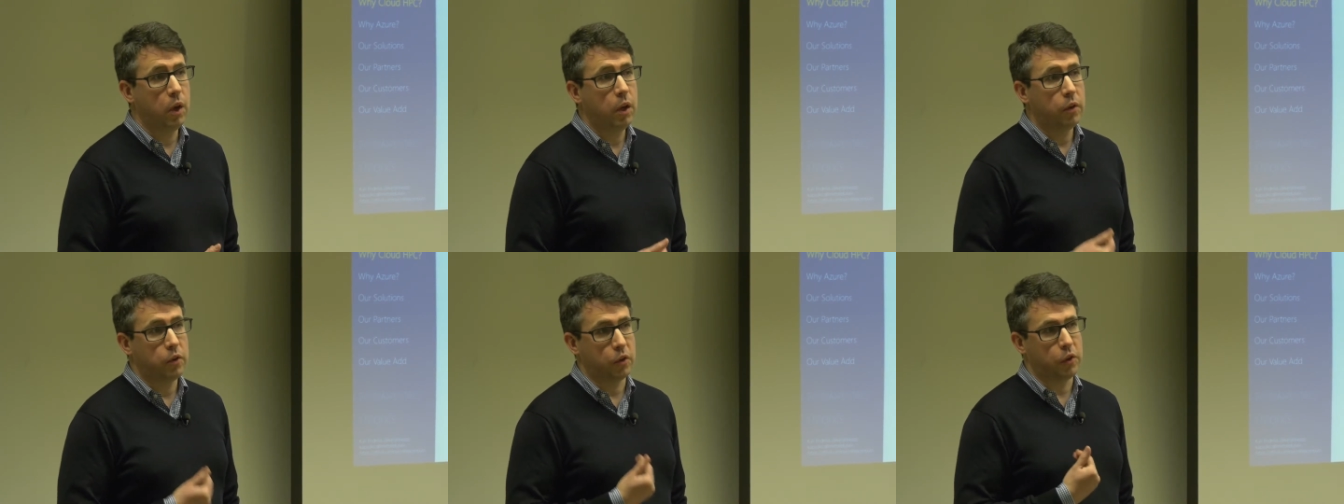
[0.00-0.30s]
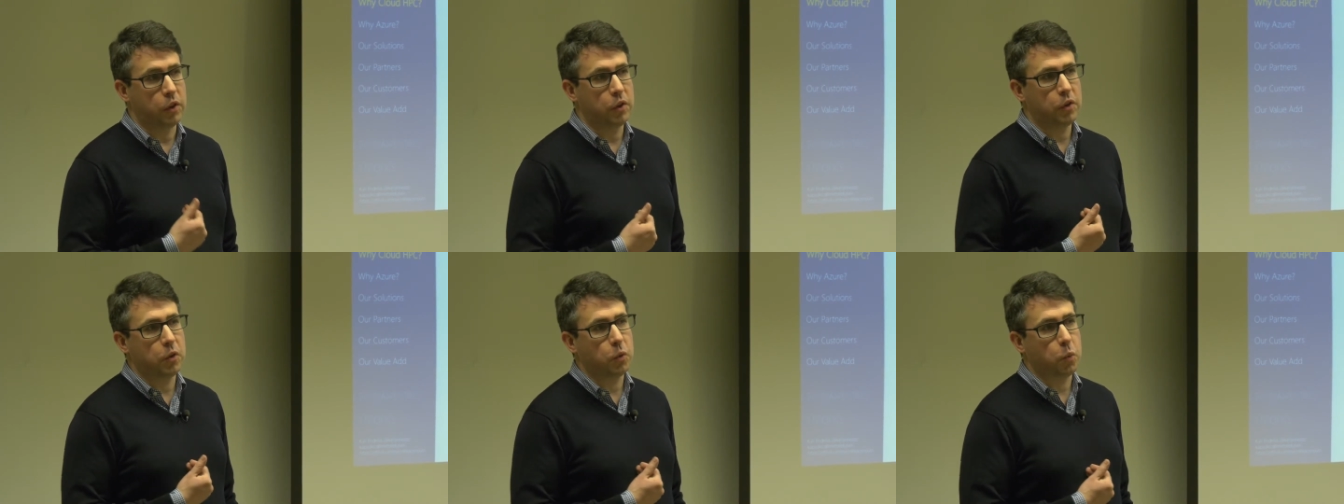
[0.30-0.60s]
So
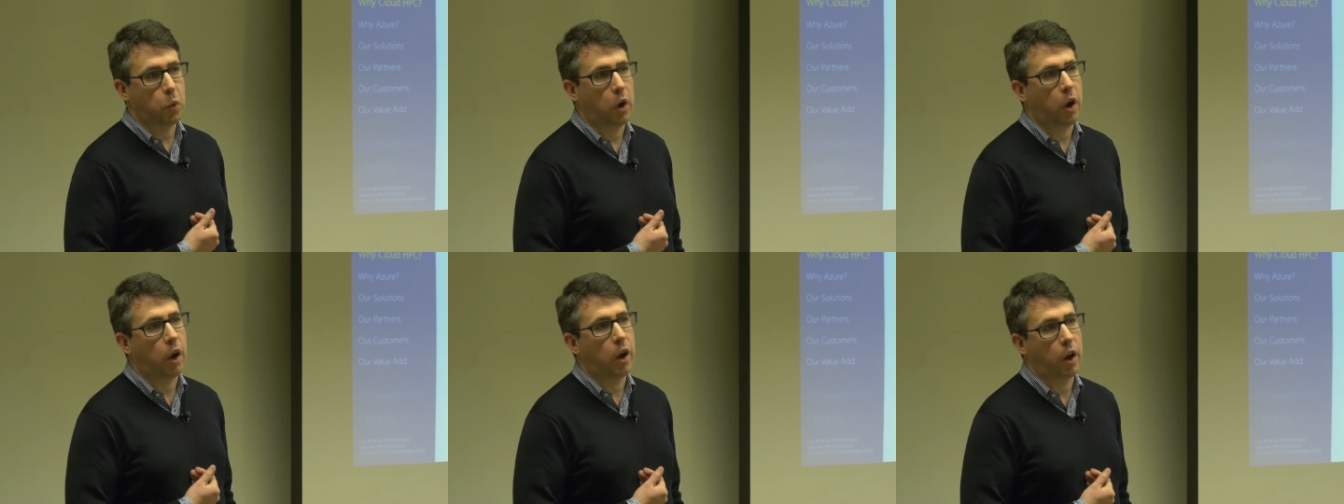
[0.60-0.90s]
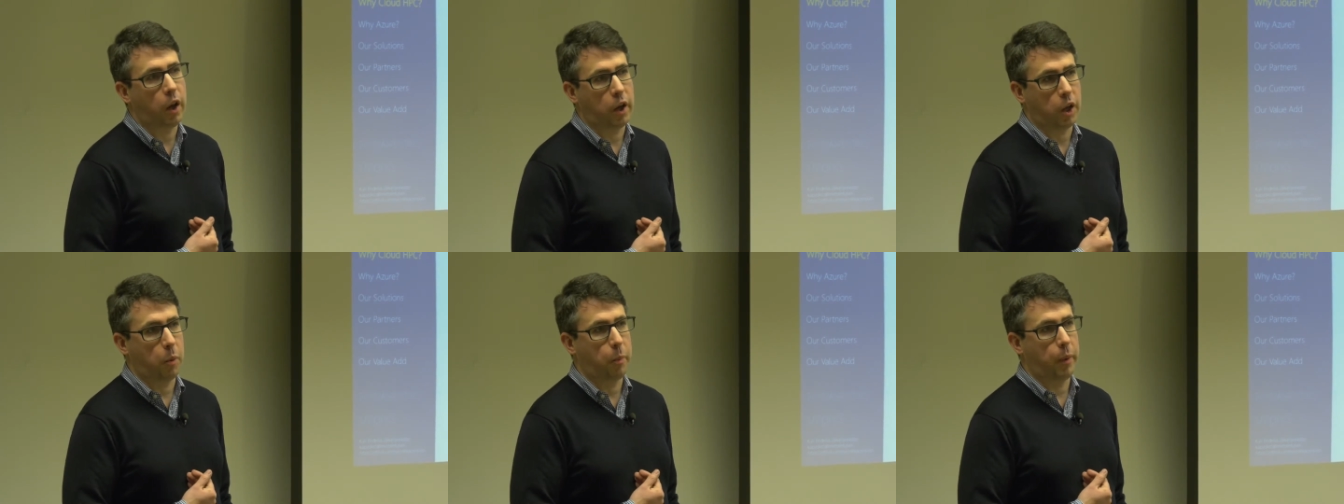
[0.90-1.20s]
this is what I
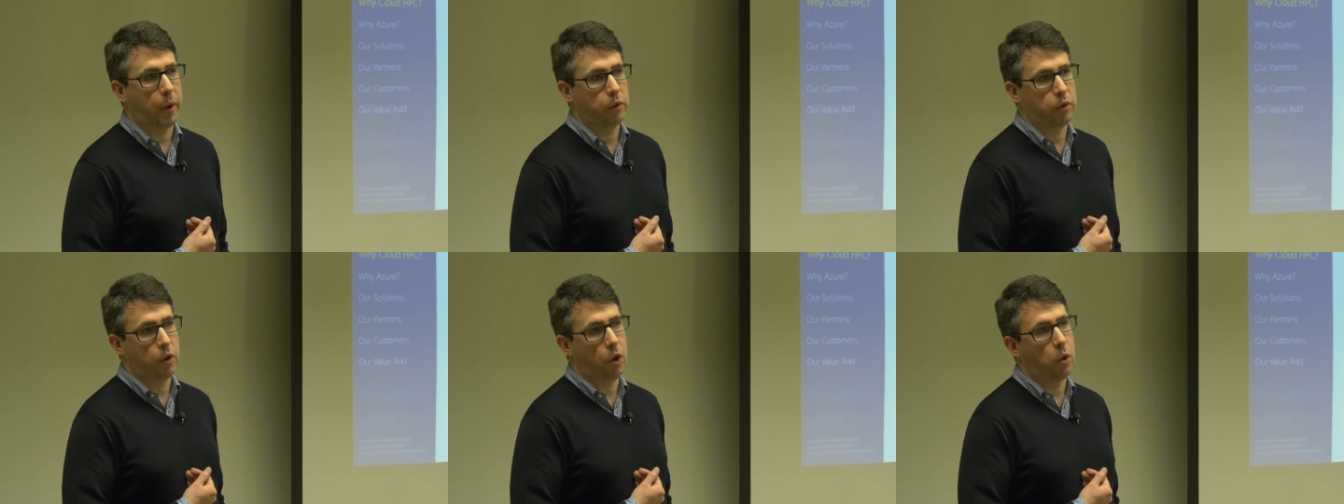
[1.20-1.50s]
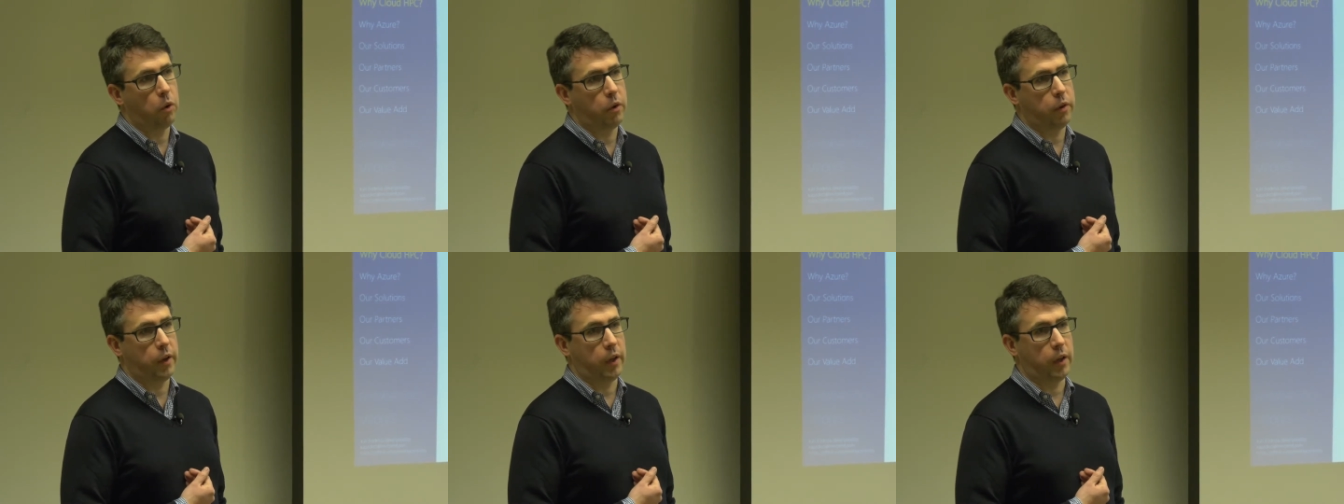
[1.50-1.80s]
like about the
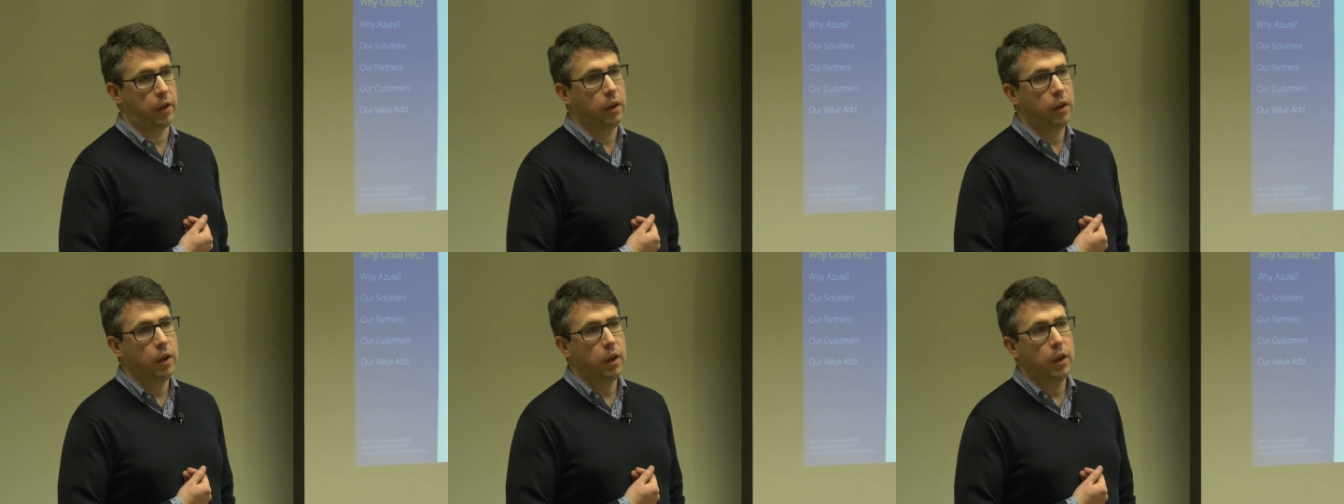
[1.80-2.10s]
whole thing.